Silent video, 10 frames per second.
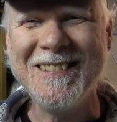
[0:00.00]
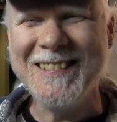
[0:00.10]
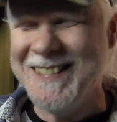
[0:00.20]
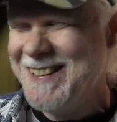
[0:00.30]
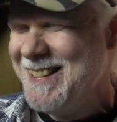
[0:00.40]

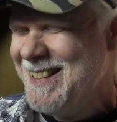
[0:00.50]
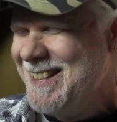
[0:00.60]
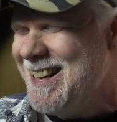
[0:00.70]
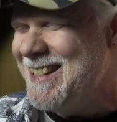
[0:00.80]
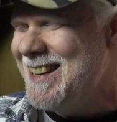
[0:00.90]

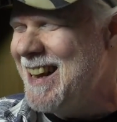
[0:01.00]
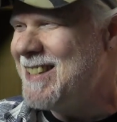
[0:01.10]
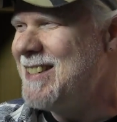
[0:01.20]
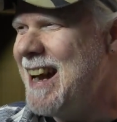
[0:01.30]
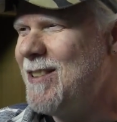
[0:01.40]
and the
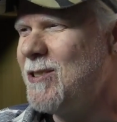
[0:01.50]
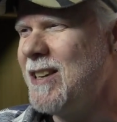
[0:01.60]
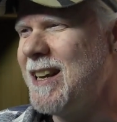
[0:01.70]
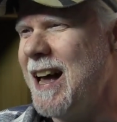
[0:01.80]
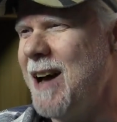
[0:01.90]
next day there's
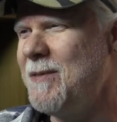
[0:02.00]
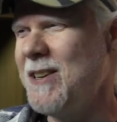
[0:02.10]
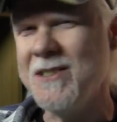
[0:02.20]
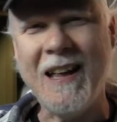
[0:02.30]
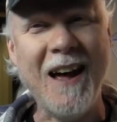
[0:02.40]
like half a
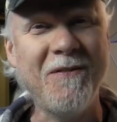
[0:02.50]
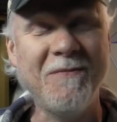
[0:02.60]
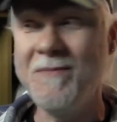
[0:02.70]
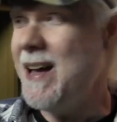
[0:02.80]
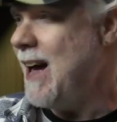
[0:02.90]
dozen half
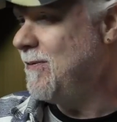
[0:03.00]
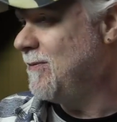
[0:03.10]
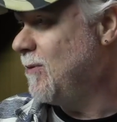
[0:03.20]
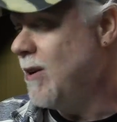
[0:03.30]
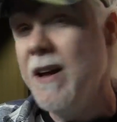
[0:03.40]

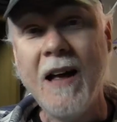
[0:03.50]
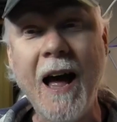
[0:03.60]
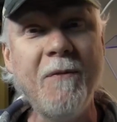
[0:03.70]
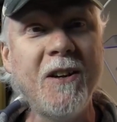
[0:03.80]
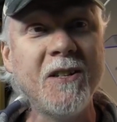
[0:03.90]
half or
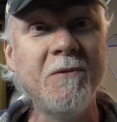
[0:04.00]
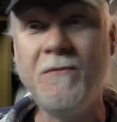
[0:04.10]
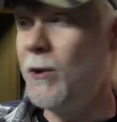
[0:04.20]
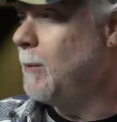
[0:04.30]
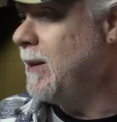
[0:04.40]
half a dozen
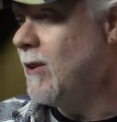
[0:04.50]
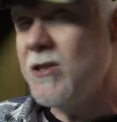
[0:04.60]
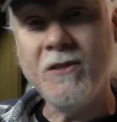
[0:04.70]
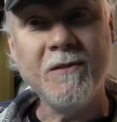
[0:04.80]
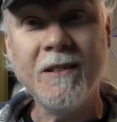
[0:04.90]
full beers